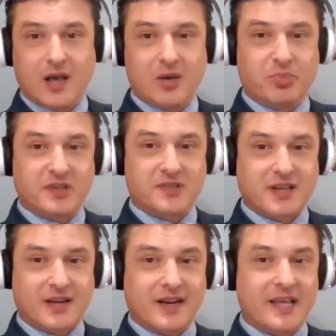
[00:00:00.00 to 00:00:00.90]

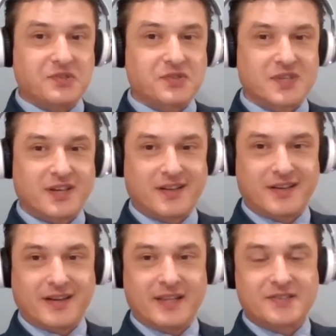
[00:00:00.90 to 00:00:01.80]
But let's
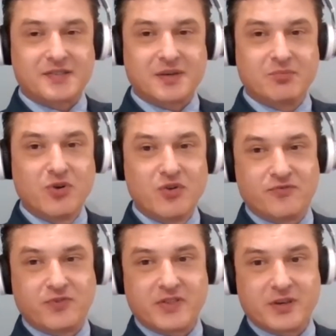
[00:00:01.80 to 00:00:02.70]
move
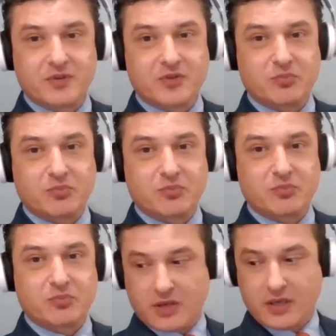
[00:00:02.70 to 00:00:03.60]
further with
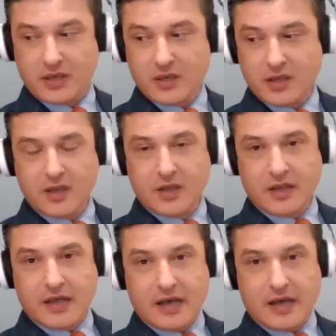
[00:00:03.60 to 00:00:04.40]
Putin. You know, he